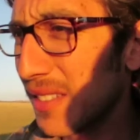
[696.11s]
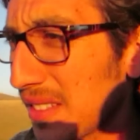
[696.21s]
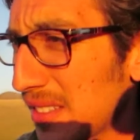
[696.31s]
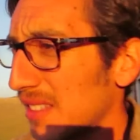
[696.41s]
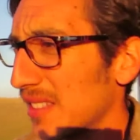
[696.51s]

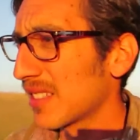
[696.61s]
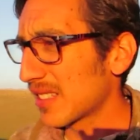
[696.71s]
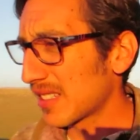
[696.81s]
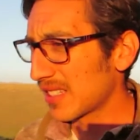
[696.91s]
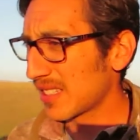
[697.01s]
Colette.
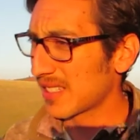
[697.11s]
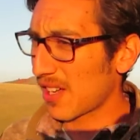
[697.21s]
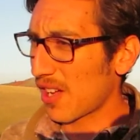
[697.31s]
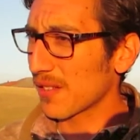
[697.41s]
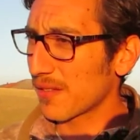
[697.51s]

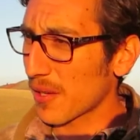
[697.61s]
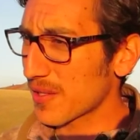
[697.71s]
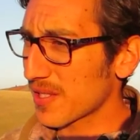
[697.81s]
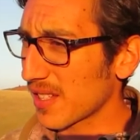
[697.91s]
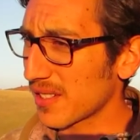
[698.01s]
All the
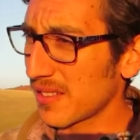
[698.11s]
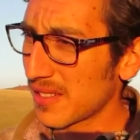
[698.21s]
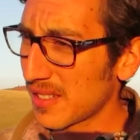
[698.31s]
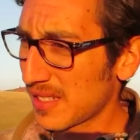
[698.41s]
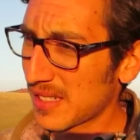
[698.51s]
photos on
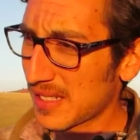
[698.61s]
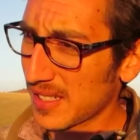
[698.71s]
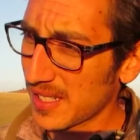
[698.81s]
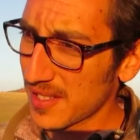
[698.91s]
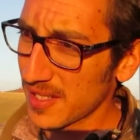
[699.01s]

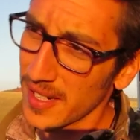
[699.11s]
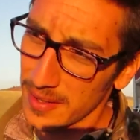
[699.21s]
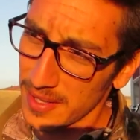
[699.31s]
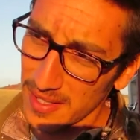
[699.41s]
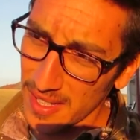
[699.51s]

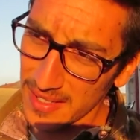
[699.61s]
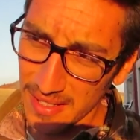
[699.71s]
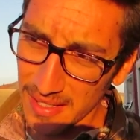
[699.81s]
Instagram that you liked?